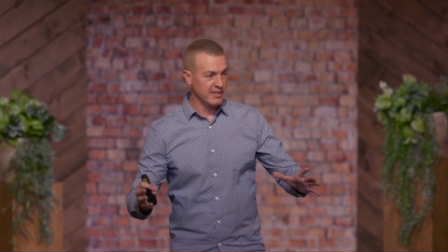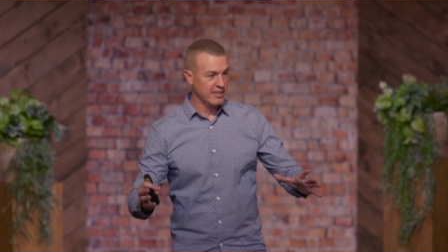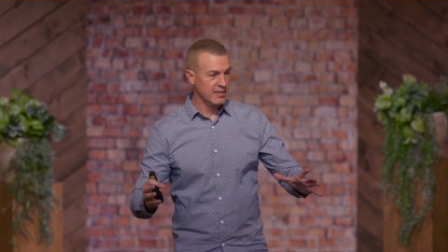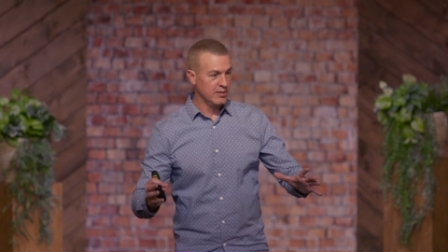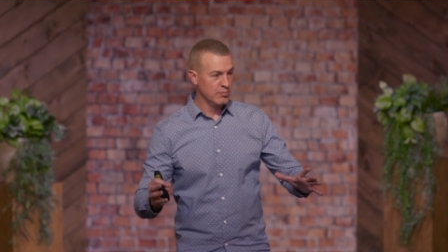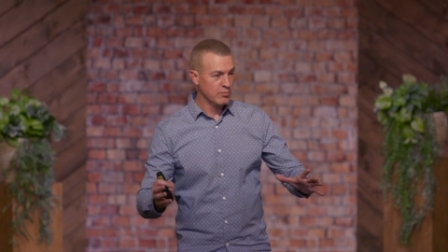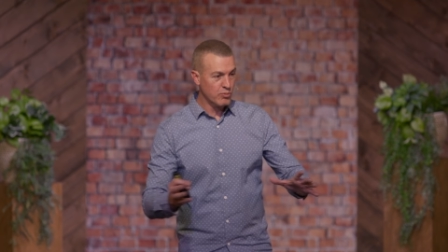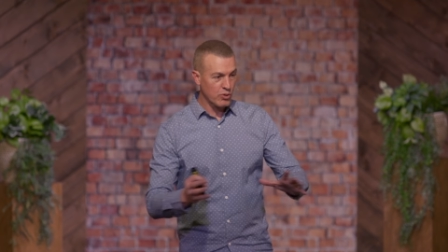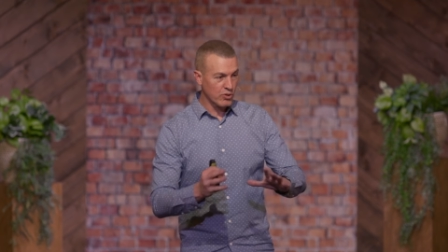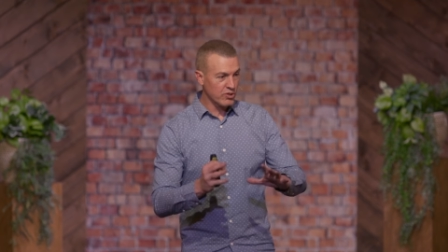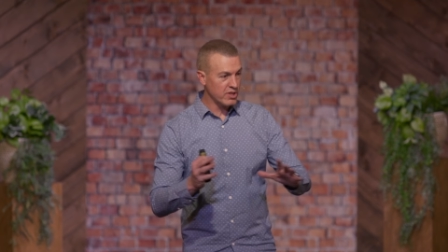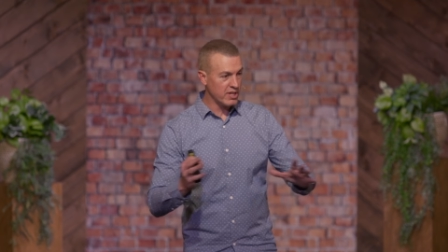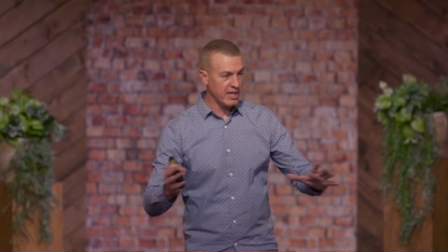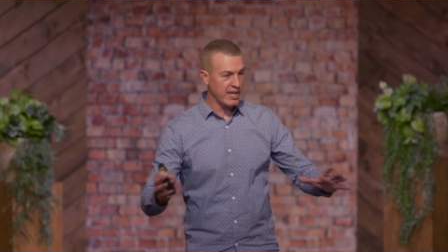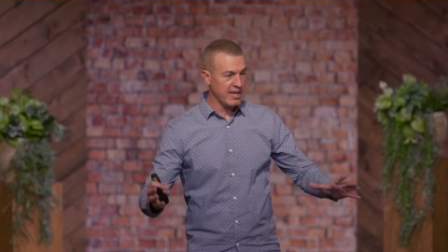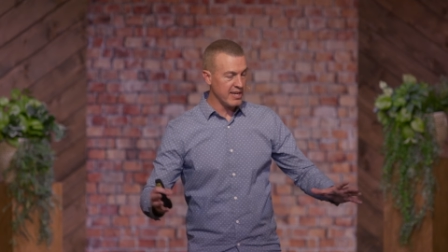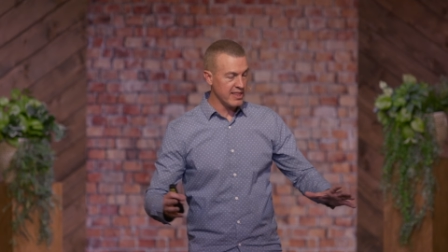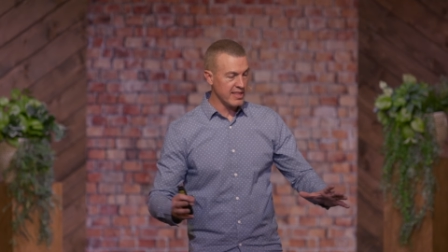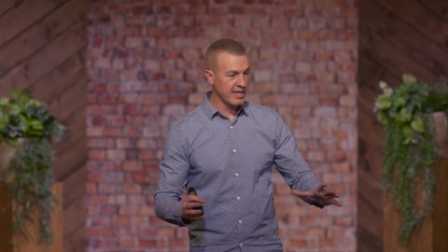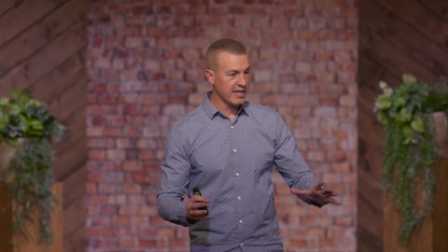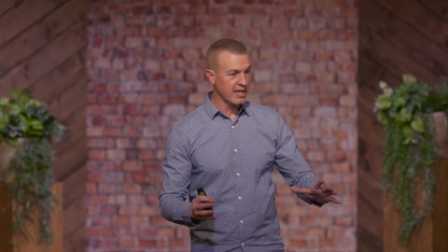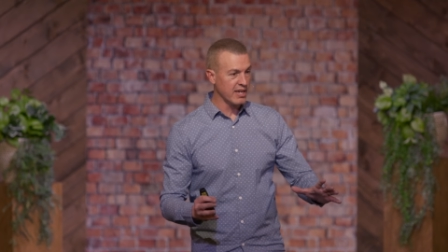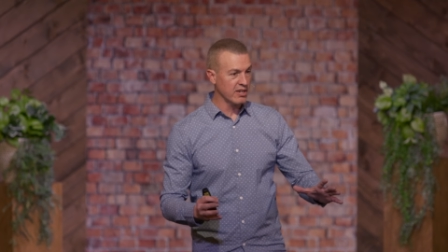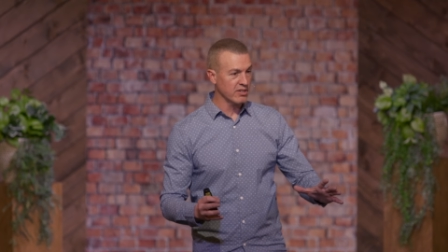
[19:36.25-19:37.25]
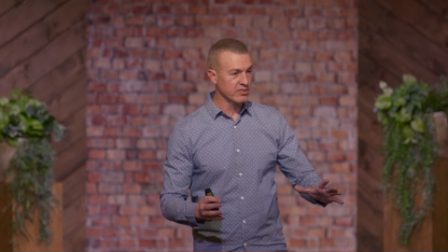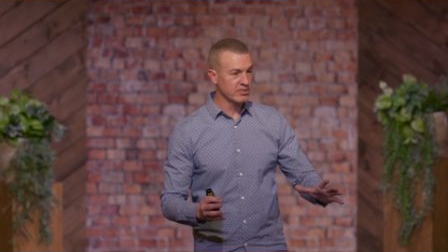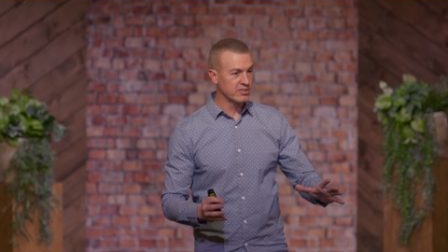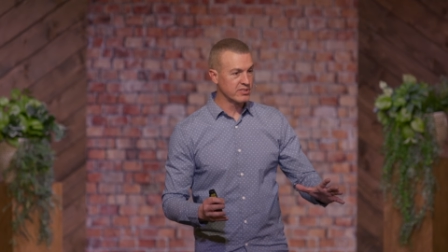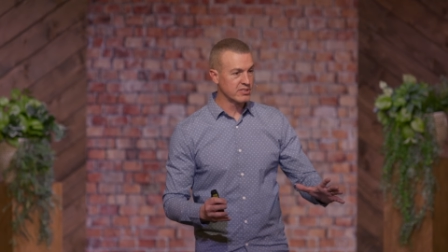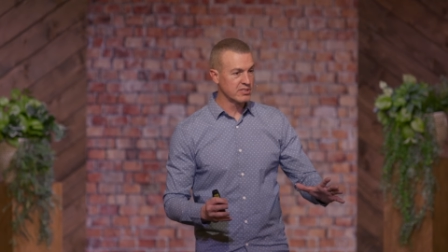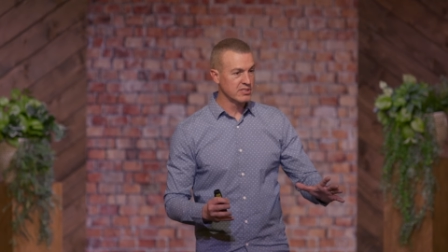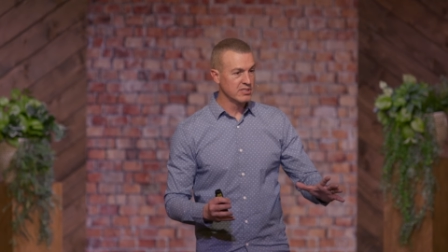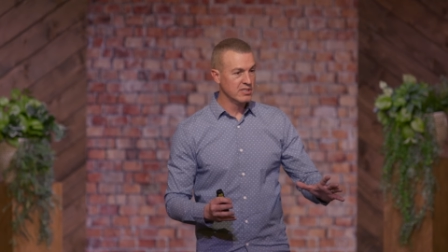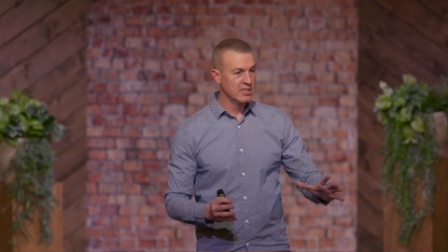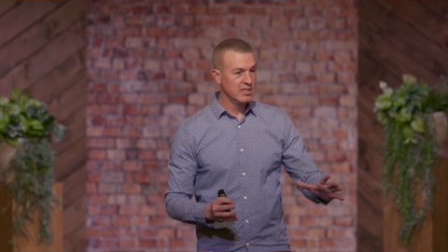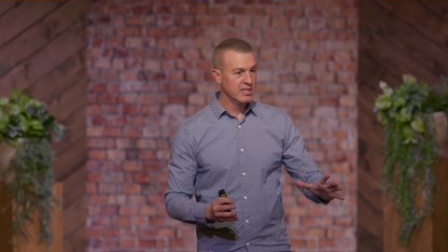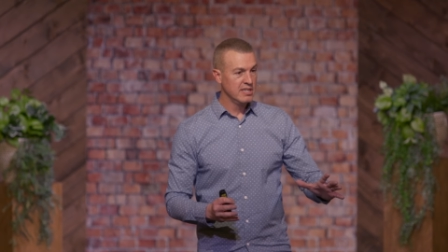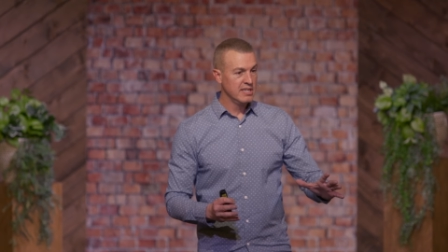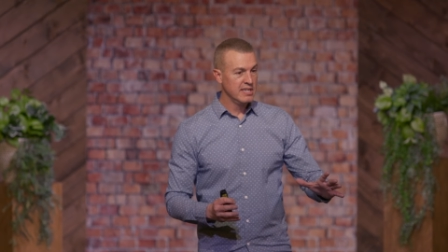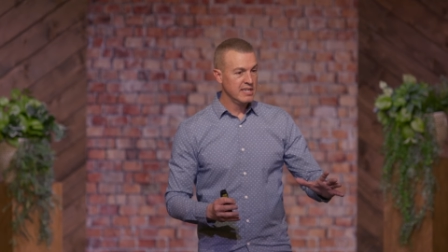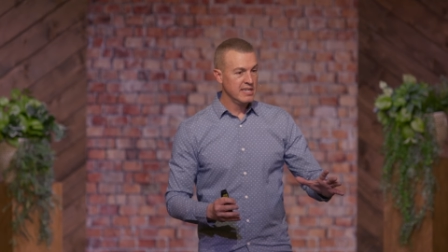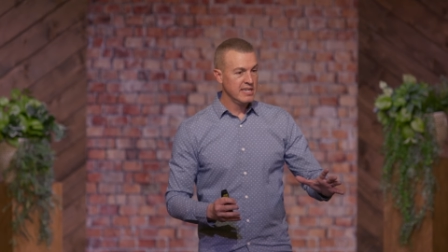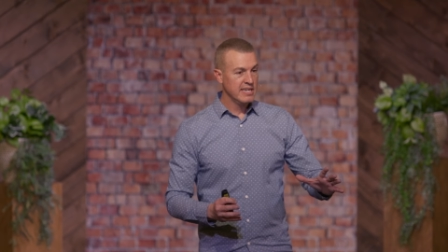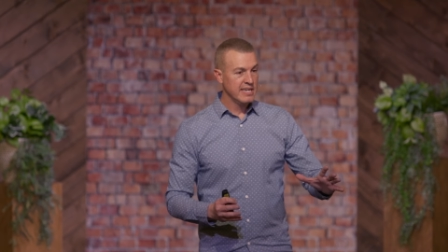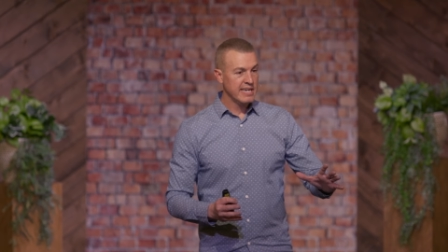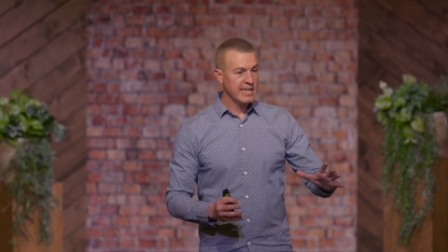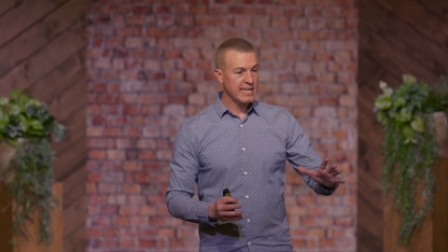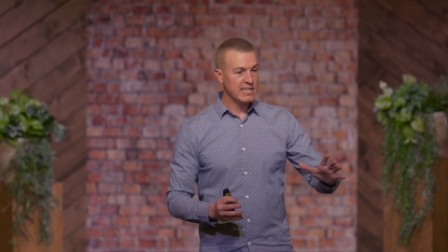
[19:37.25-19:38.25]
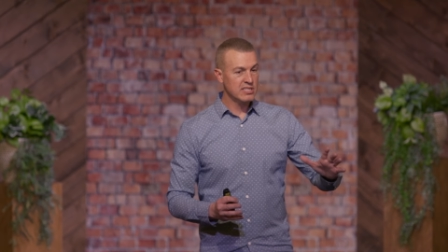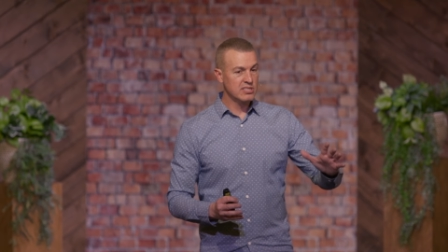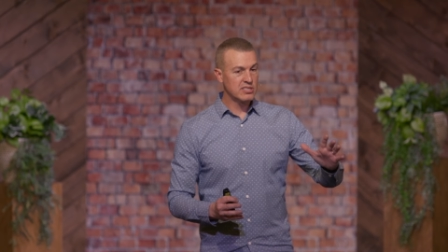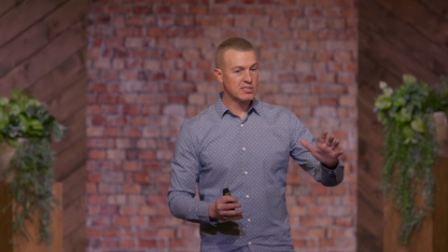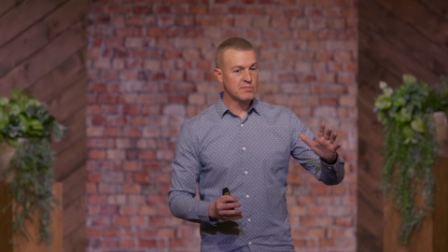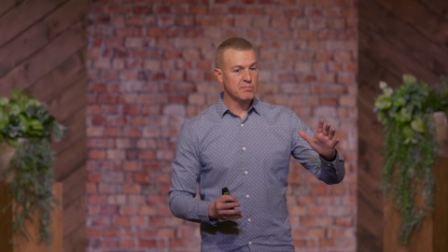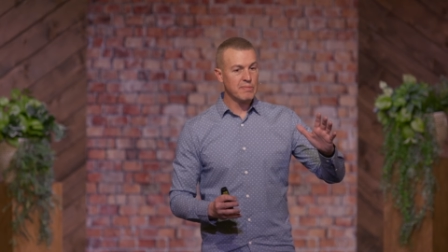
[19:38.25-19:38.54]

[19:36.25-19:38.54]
more than anything else, is